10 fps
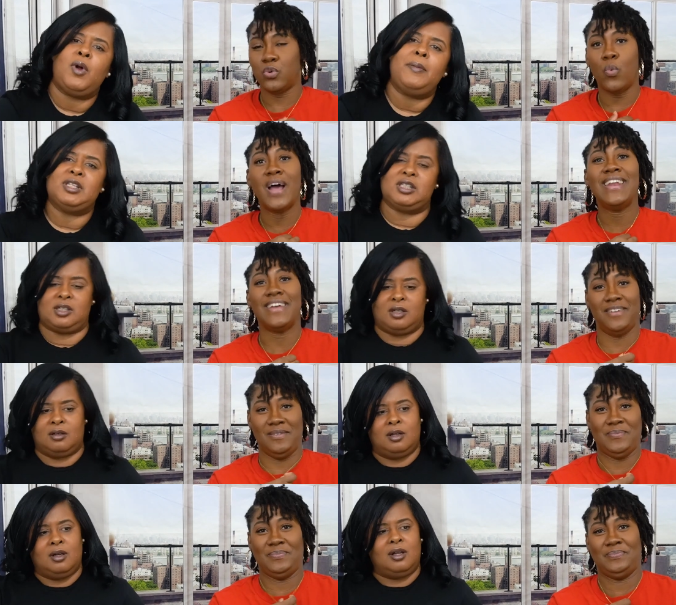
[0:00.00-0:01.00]
Speaker 1: women. twenty.
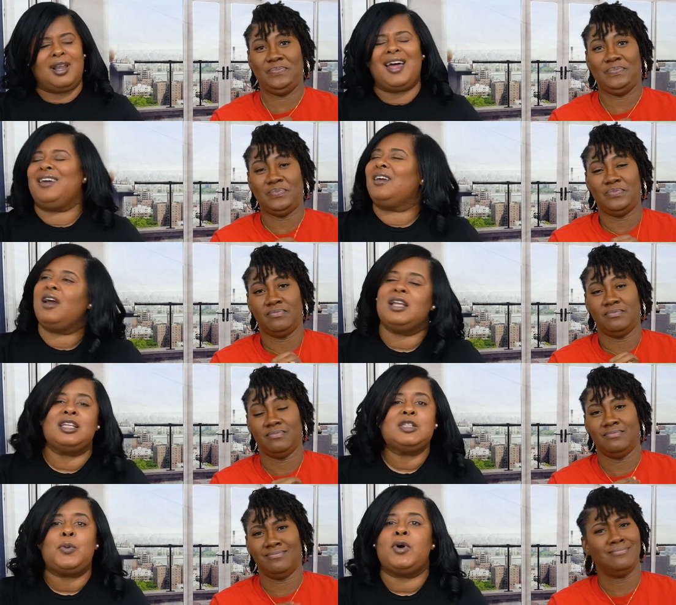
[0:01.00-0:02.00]
Speaker 2: Like, at
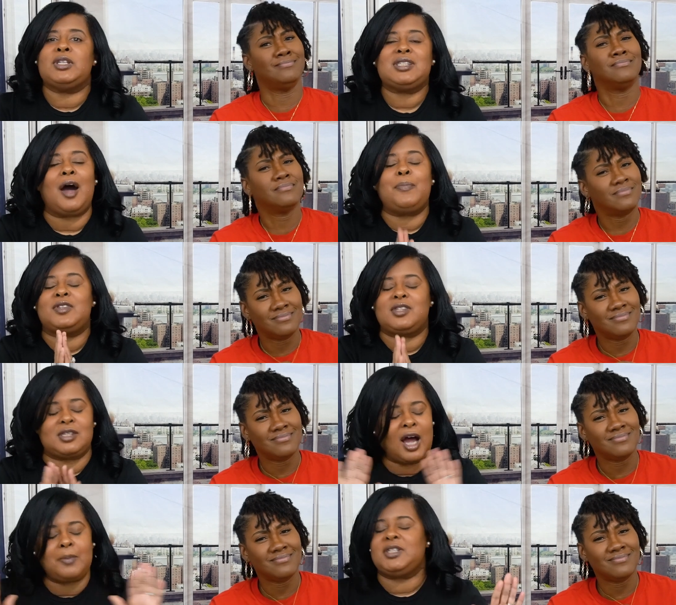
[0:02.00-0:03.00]
this point, stop
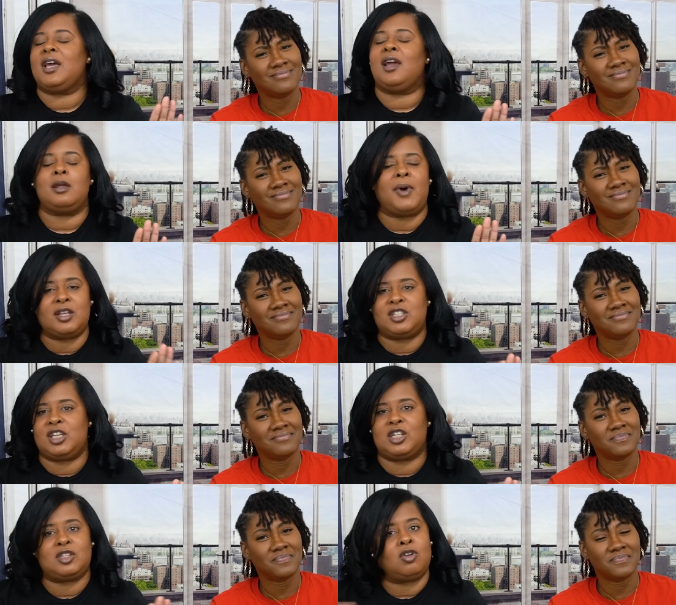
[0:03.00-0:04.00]
stop saying anybody
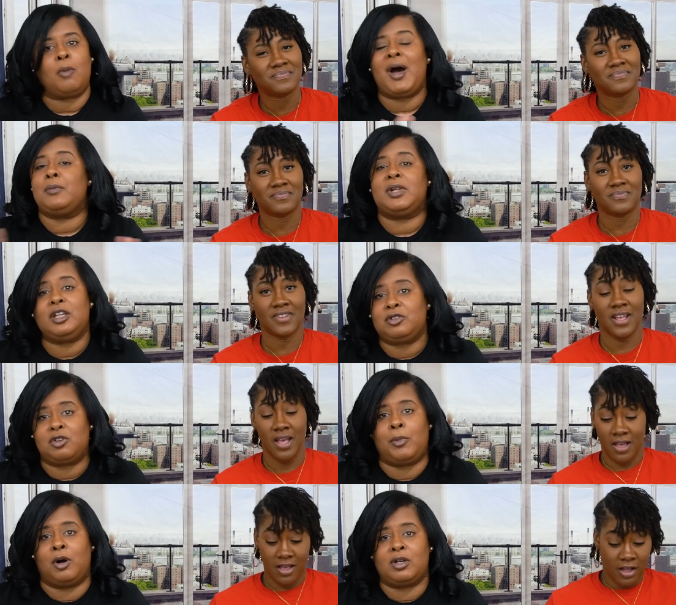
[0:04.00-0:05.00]
cheating, because don't nobody believe you
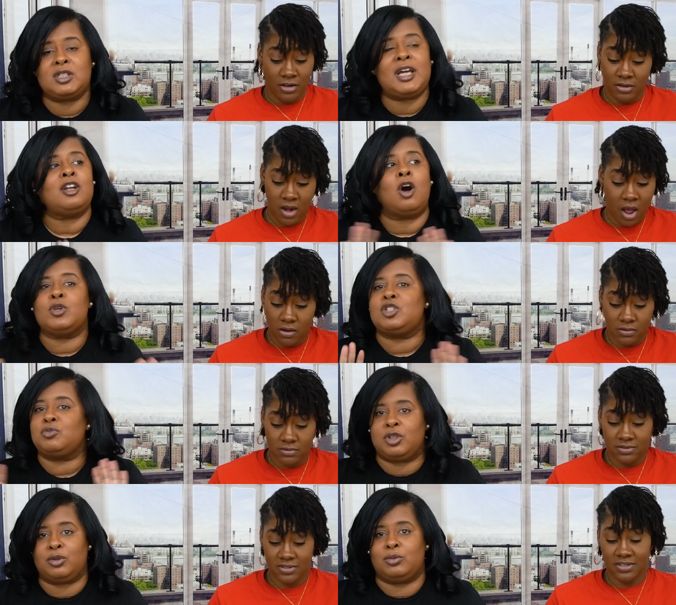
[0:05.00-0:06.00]
no more, because
Speaker 1: they no. know what
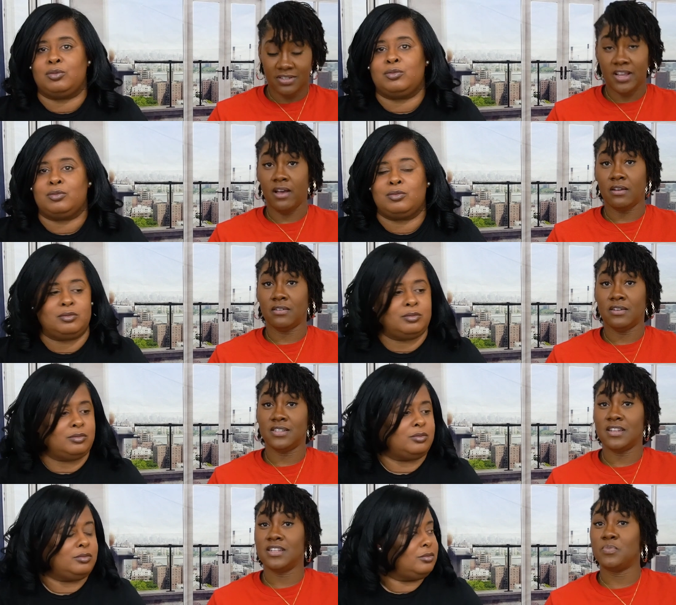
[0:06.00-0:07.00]
you do. Yeah, because
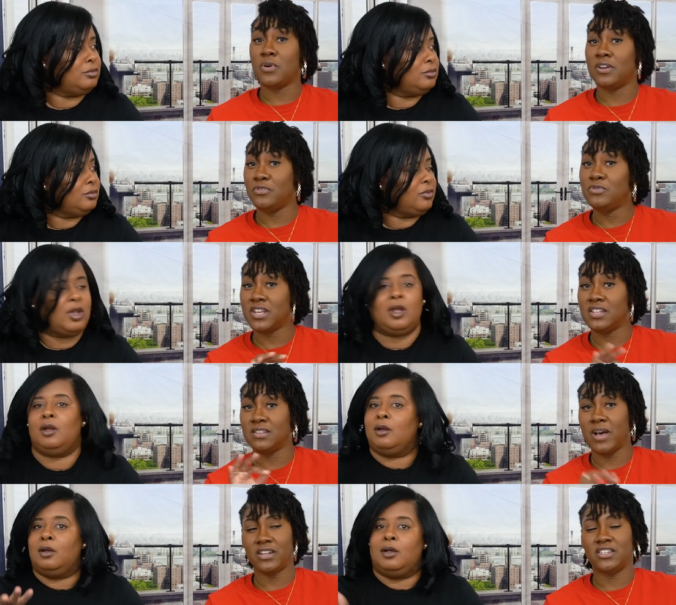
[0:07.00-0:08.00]
at this point, if you say
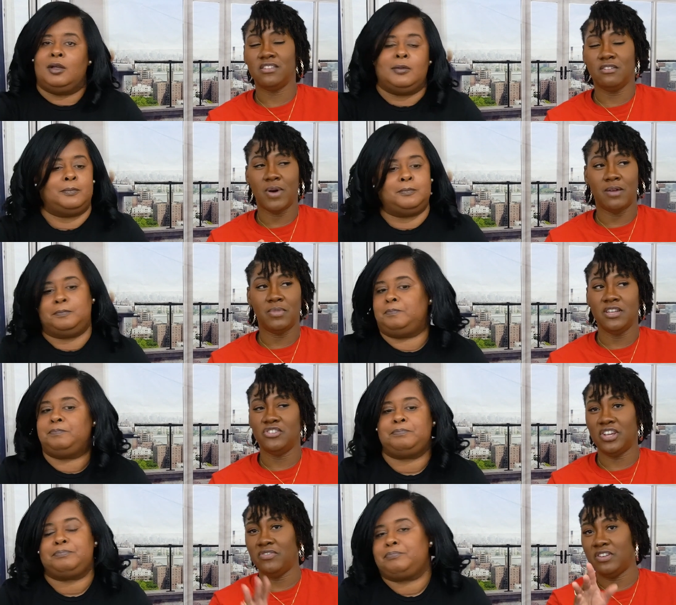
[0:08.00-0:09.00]
somebody cheating, nobody
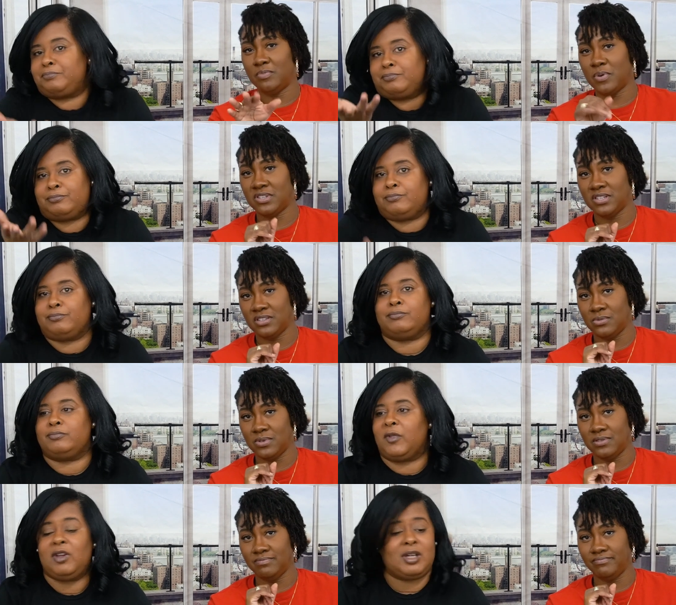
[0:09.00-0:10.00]
believes you, even if the person is doing
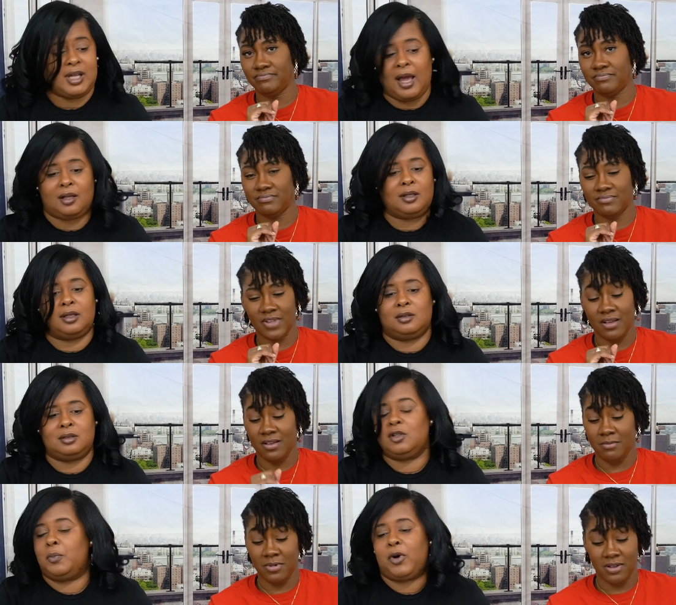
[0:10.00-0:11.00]
it.
Speaker 2: Exactly.
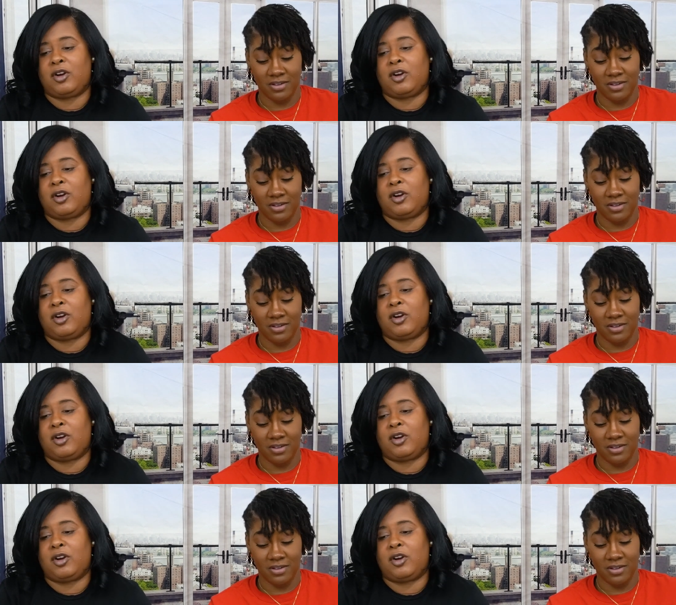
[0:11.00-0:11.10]
Speaker 1: The I little boy